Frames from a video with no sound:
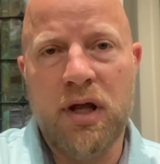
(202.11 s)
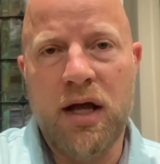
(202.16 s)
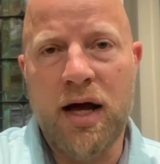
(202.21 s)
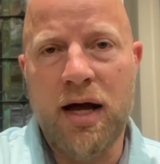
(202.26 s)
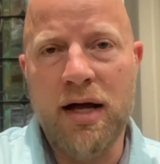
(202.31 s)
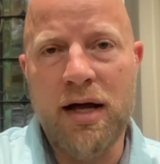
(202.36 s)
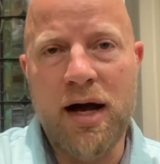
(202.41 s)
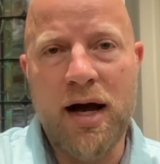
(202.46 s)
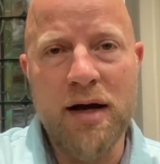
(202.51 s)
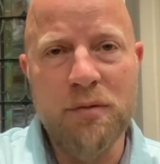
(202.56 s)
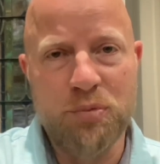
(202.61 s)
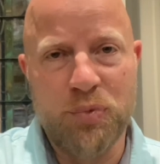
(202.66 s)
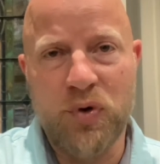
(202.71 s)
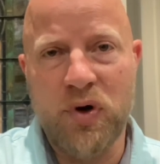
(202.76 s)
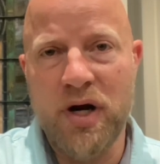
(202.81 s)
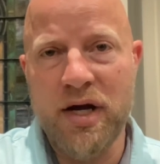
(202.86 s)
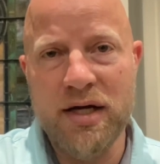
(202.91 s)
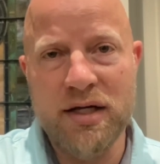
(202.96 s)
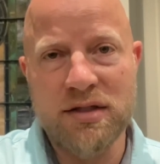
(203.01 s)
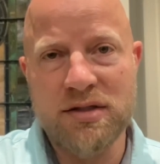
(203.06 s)
I
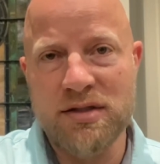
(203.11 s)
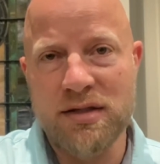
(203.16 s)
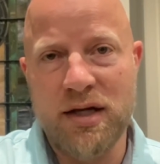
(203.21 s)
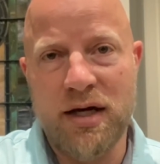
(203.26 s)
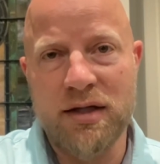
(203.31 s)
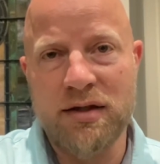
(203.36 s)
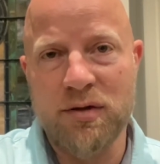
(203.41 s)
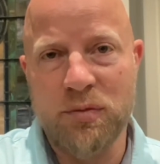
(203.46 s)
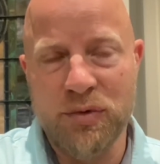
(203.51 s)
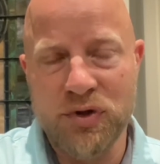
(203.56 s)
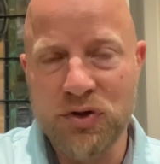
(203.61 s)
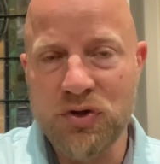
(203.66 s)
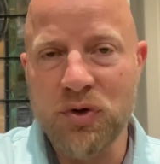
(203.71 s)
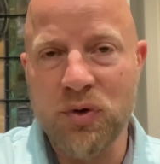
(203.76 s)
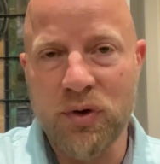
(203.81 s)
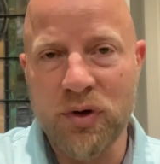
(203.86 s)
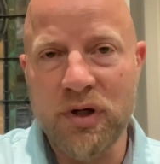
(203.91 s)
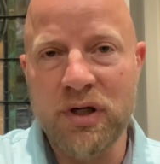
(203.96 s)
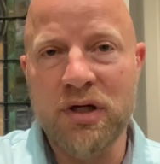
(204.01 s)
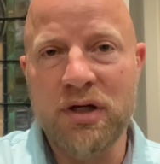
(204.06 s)
pray it's not the
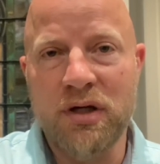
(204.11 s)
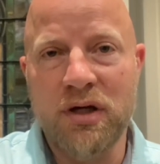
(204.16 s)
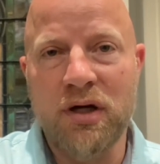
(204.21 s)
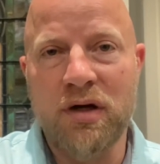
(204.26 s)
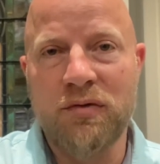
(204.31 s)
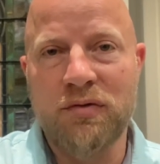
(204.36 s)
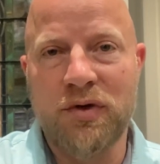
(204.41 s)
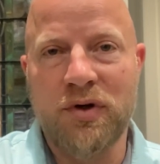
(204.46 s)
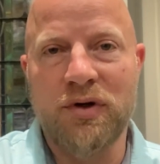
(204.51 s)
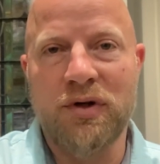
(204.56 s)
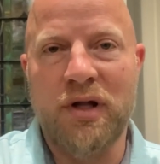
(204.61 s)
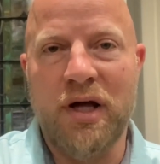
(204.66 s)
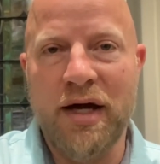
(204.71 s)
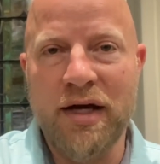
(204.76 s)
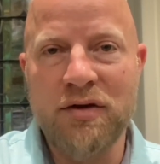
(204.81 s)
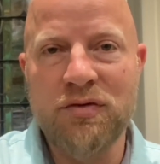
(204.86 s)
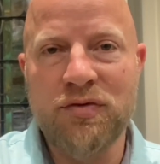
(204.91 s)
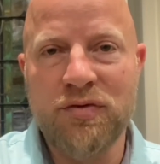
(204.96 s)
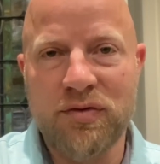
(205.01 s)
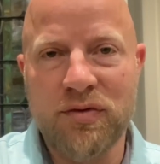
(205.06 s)
majority of your
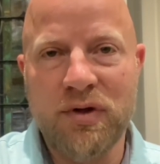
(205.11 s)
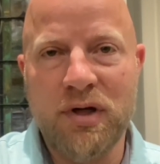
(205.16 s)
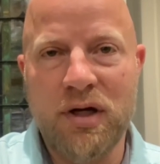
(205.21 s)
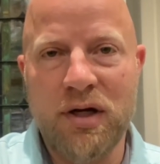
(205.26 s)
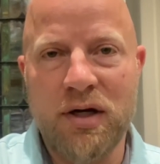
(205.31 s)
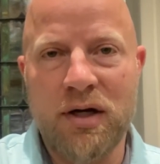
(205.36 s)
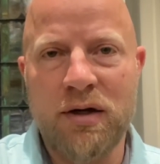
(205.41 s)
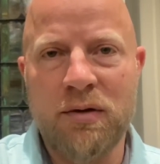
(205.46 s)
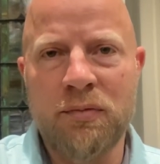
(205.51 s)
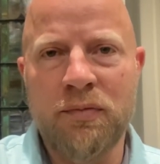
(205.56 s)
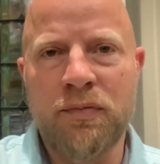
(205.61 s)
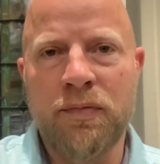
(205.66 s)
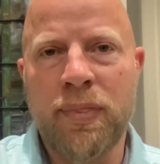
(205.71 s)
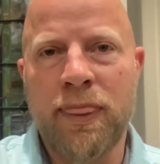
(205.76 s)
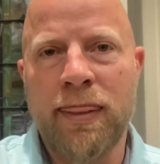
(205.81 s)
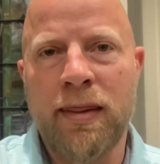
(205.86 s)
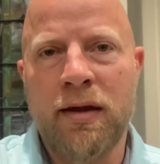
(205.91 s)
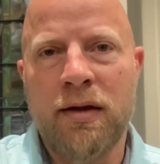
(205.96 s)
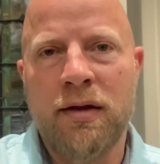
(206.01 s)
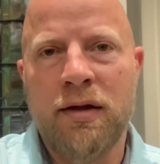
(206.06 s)
life,
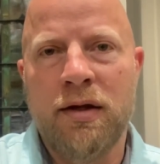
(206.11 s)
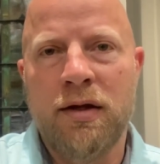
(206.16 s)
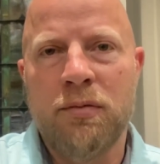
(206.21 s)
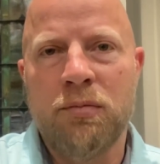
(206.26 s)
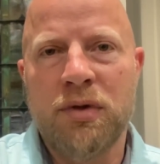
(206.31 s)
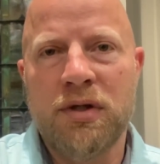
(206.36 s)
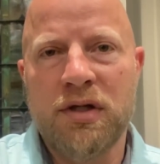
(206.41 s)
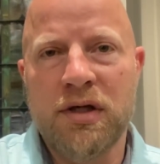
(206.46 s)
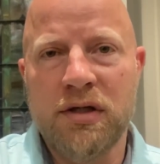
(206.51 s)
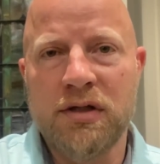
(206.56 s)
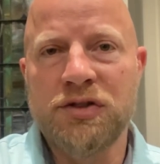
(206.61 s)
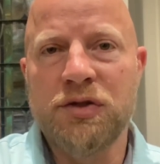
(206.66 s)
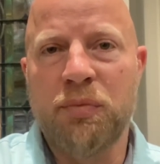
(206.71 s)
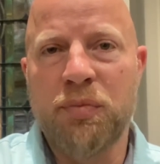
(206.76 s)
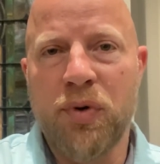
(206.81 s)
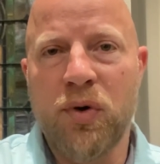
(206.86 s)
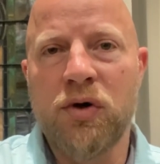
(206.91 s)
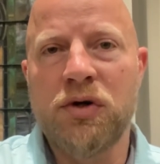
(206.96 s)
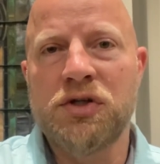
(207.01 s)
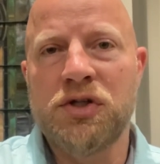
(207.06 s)
but there is a
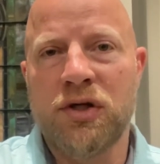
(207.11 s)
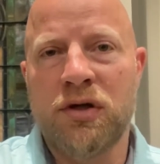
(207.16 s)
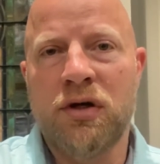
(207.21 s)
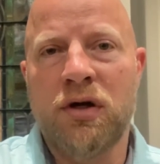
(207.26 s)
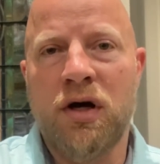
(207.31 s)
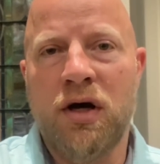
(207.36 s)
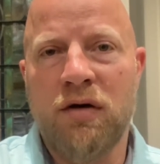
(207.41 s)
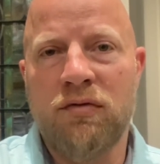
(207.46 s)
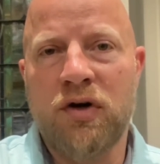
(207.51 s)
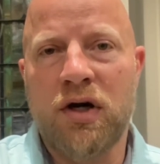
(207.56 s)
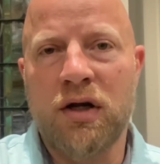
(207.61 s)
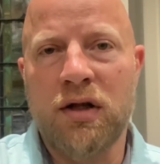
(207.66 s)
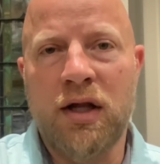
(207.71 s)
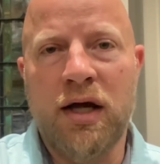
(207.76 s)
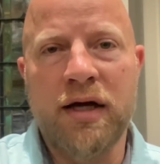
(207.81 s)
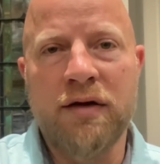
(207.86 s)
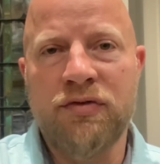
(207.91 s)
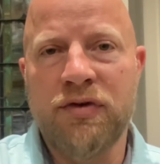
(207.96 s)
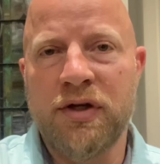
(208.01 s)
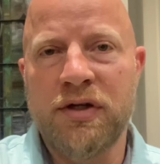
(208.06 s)
portion of our
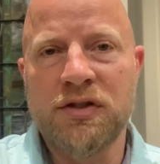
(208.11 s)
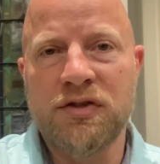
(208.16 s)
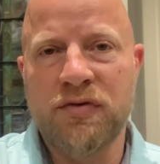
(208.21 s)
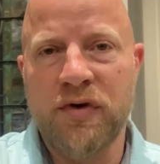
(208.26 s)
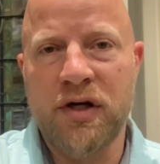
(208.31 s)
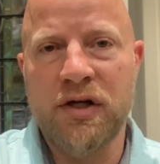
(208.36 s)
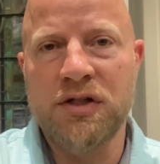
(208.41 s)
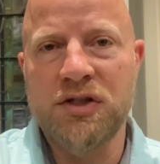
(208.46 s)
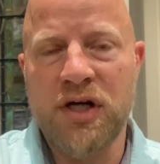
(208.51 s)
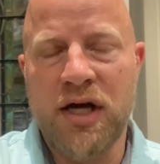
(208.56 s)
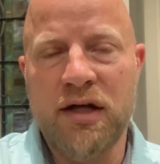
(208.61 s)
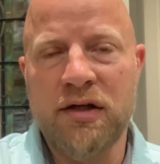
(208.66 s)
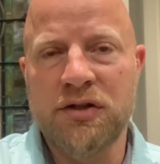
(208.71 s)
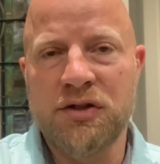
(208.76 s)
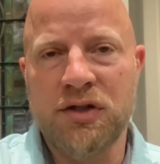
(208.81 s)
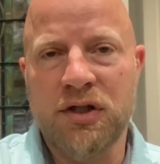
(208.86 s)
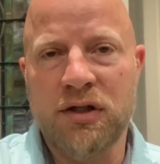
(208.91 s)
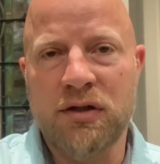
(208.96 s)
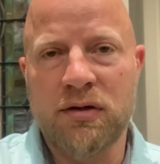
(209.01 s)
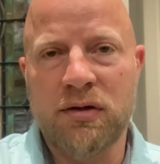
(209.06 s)
life that is very
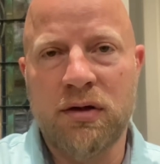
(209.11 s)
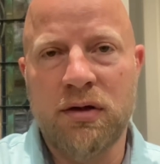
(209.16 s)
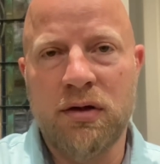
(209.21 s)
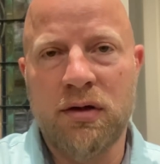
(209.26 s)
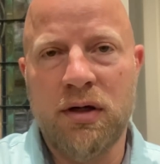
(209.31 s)
challenging.